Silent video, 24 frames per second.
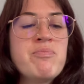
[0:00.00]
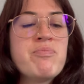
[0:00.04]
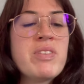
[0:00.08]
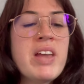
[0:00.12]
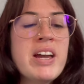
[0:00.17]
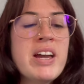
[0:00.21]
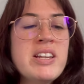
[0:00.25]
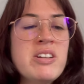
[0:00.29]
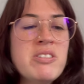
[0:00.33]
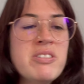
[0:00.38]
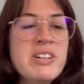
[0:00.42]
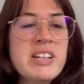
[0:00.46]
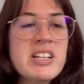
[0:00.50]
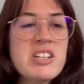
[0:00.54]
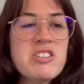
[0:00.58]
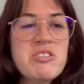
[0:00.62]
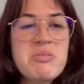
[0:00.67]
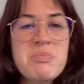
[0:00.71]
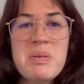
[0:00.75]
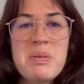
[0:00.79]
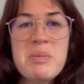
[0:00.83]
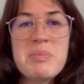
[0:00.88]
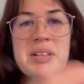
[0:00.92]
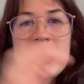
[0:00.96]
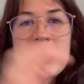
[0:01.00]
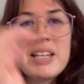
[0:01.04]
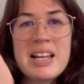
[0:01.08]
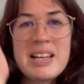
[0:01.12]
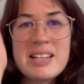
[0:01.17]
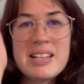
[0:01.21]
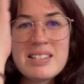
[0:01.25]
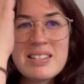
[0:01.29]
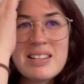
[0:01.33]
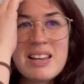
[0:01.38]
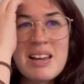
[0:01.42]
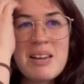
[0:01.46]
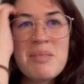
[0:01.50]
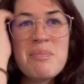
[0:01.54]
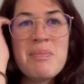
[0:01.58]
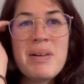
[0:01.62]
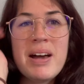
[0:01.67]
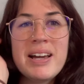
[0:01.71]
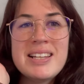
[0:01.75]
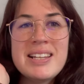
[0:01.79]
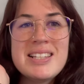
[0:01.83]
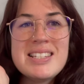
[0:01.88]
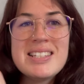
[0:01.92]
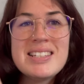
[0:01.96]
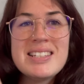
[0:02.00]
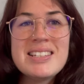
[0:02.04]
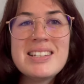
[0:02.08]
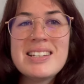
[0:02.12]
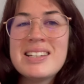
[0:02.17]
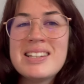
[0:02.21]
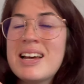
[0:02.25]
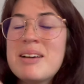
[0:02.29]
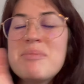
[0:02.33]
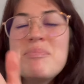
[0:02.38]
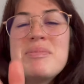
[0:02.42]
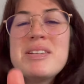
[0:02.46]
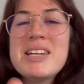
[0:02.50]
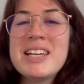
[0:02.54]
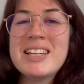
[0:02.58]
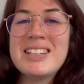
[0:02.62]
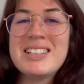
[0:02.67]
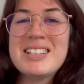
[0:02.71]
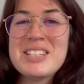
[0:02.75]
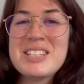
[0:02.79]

I don't actually remember the last time I did an update,